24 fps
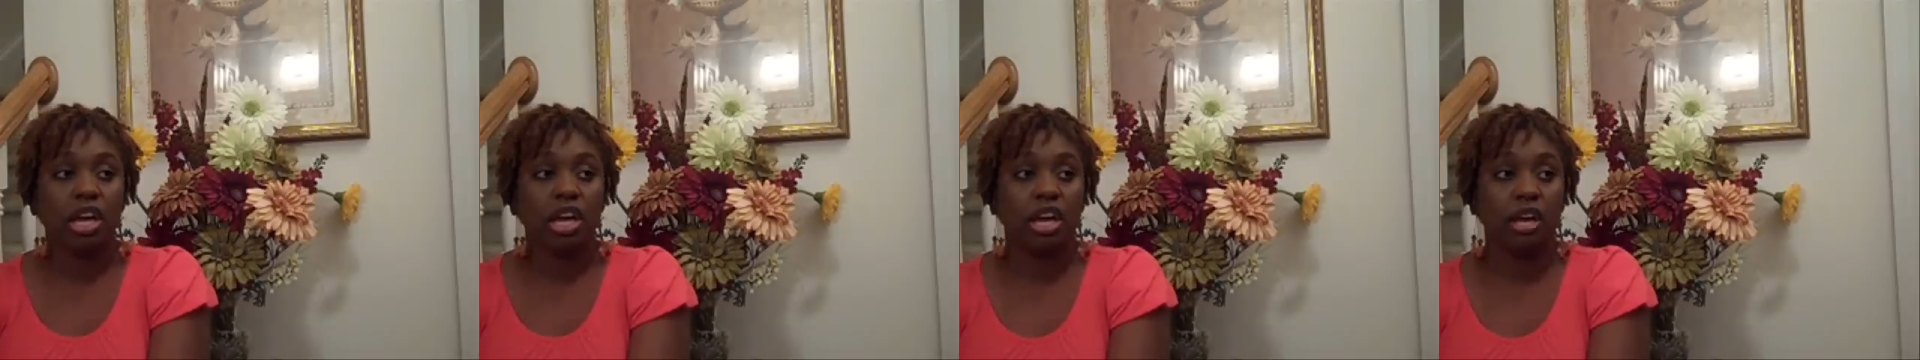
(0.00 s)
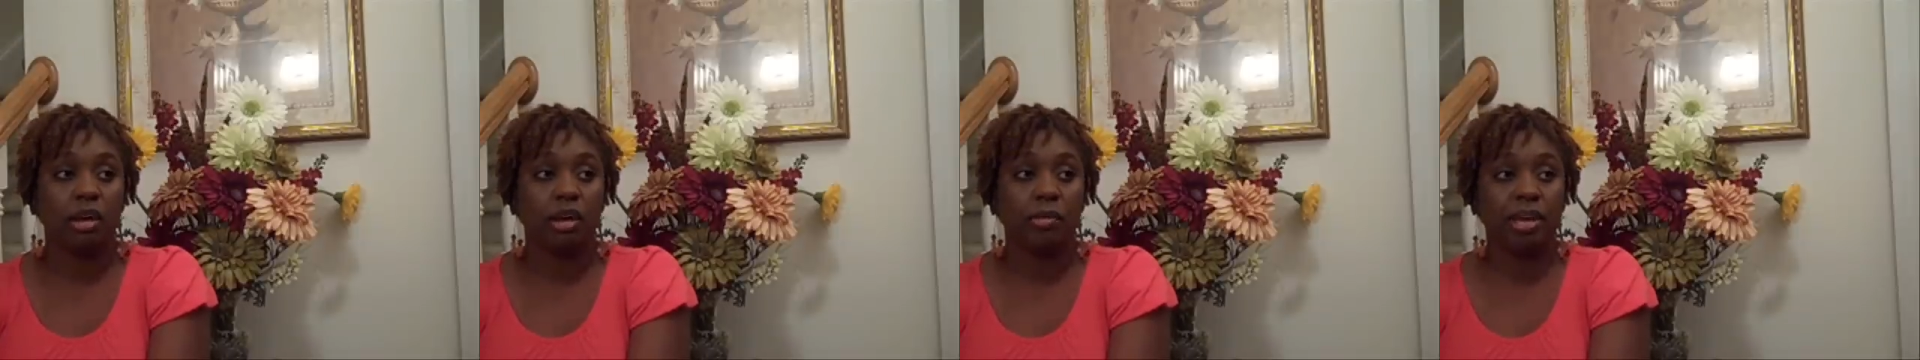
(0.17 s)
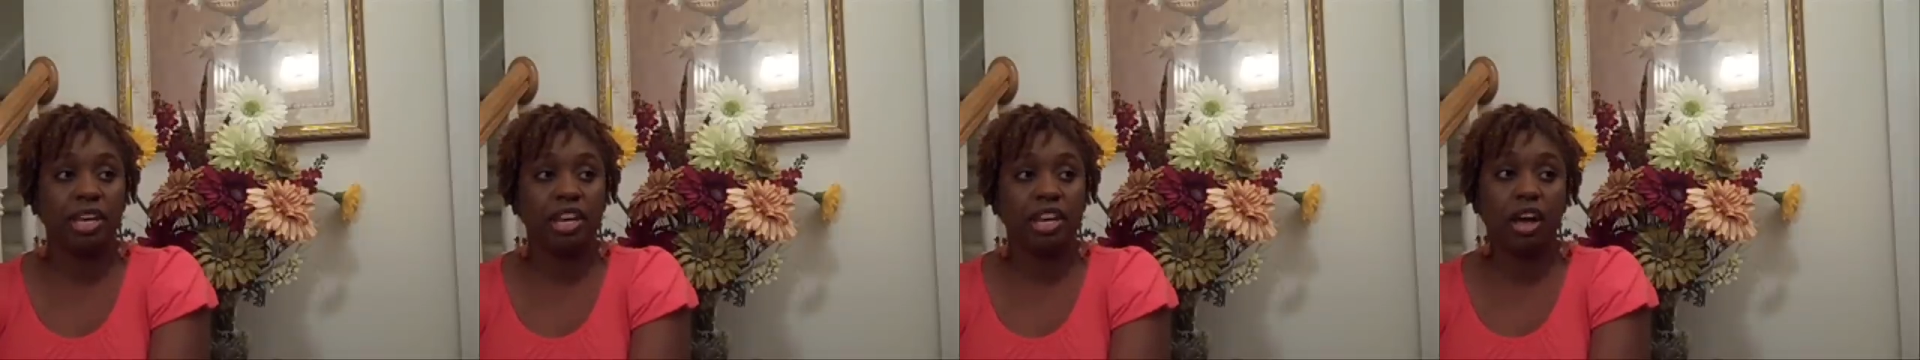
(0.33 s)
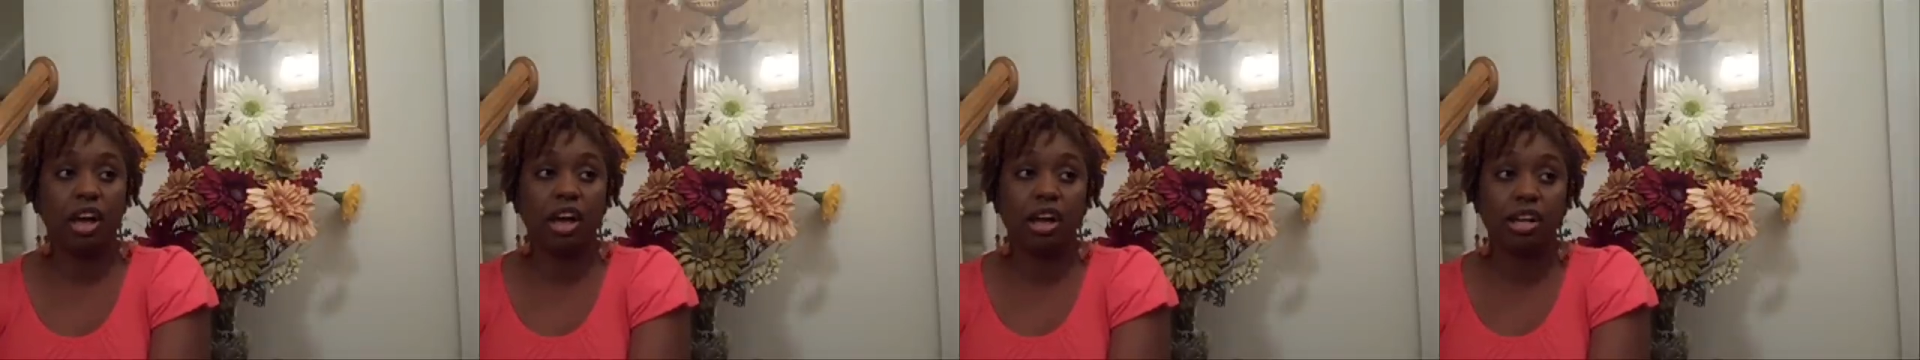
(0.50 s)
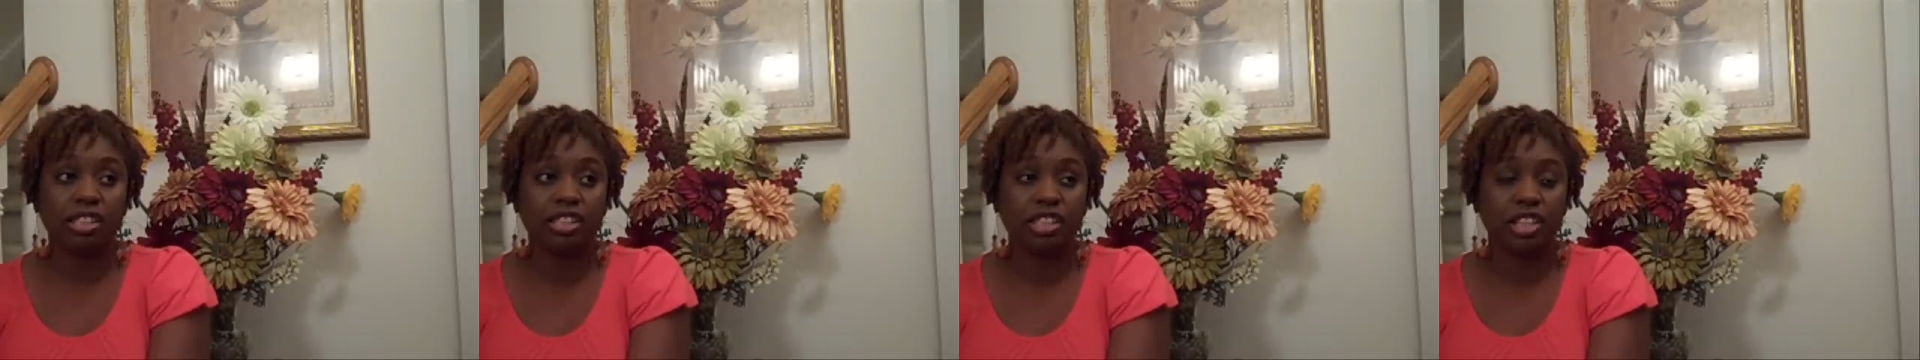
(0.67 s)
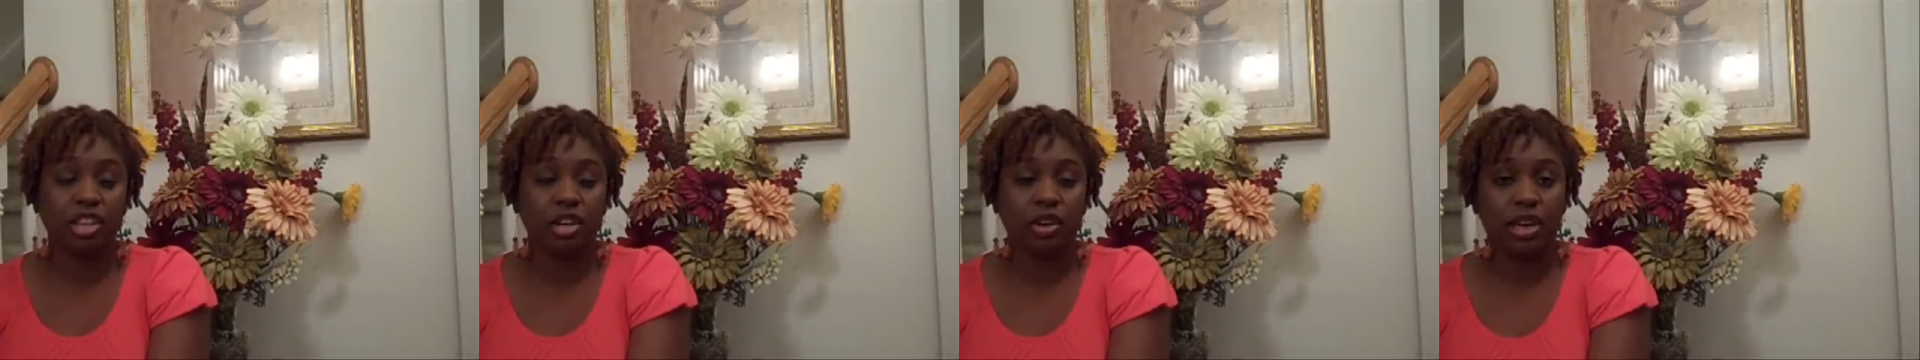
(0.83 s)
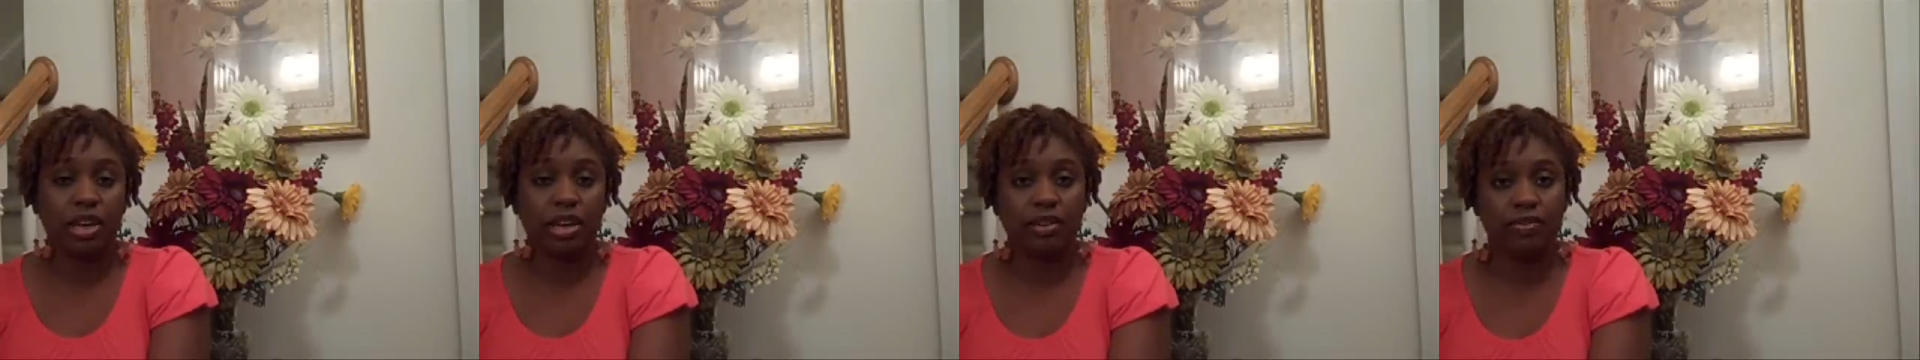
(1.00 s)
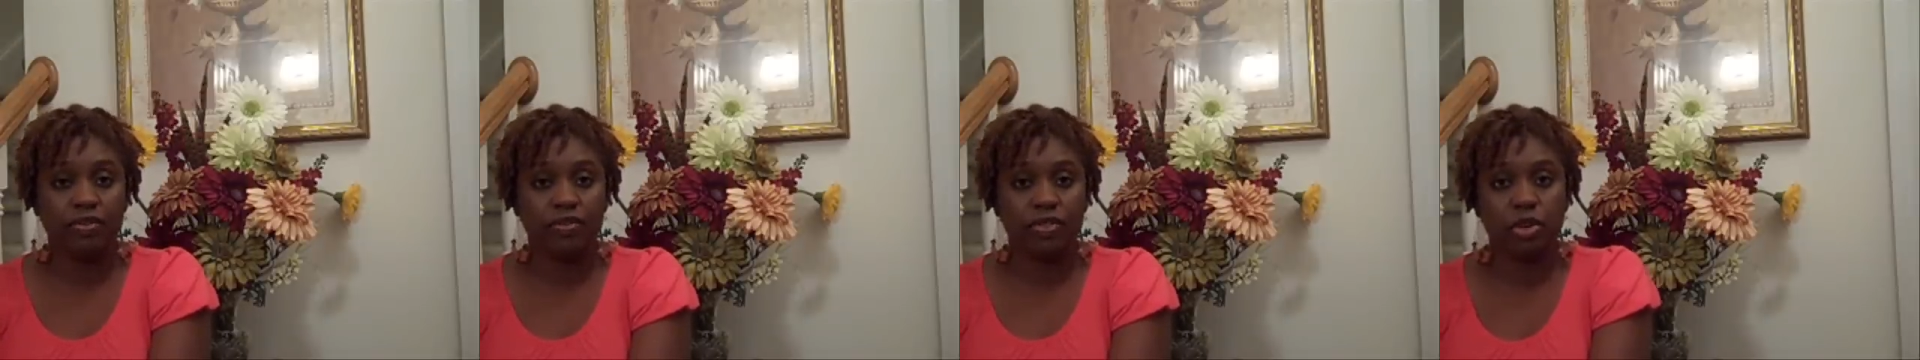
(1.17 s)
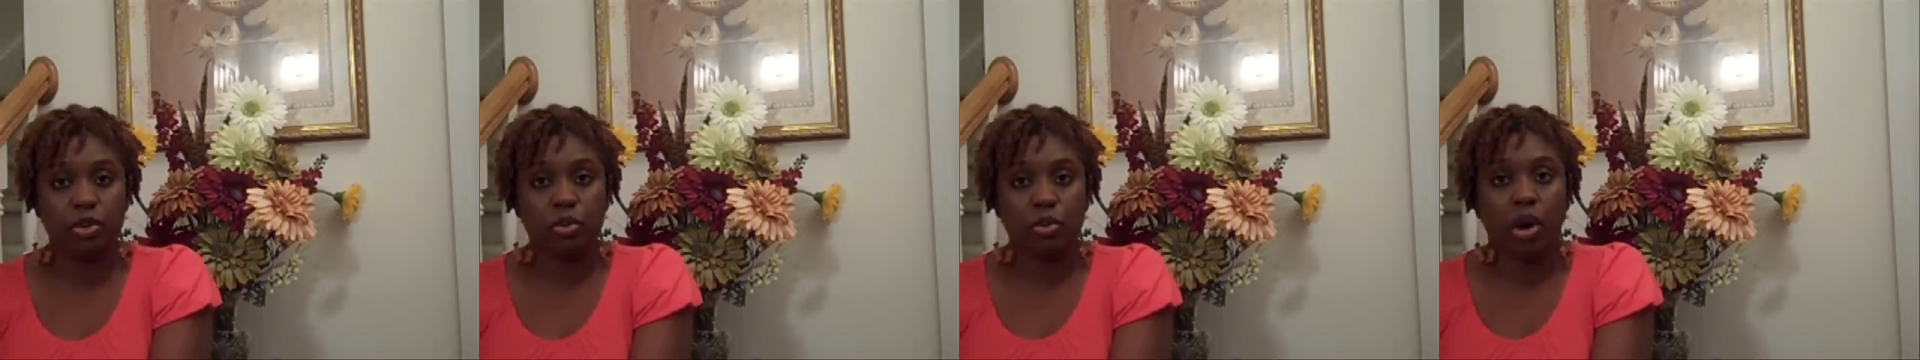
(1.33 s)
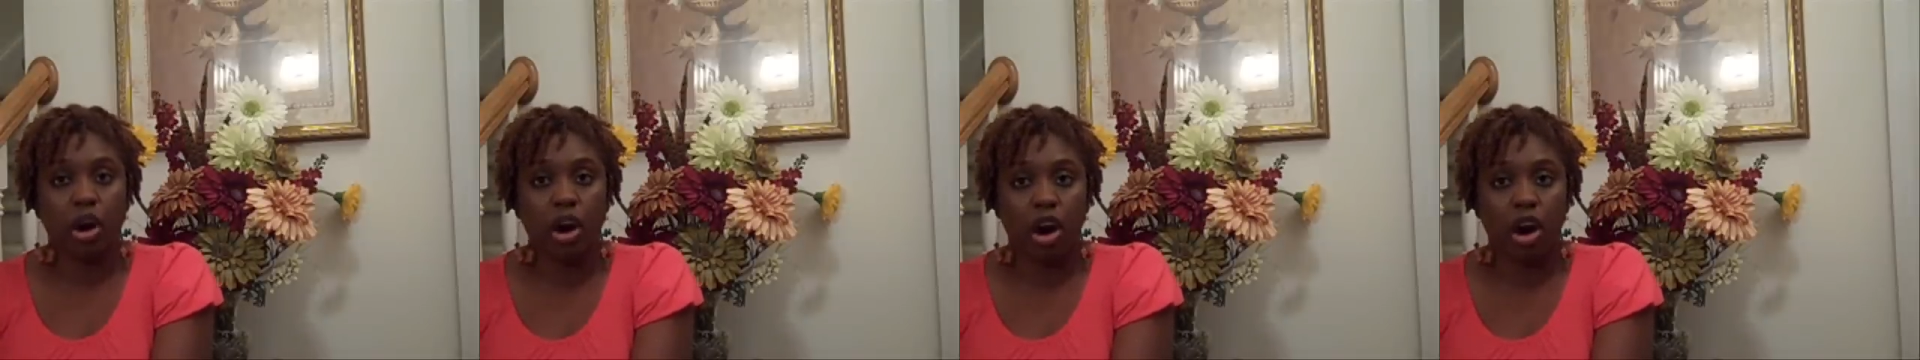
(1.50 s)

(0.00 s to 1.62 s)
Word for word: Um, and also, if you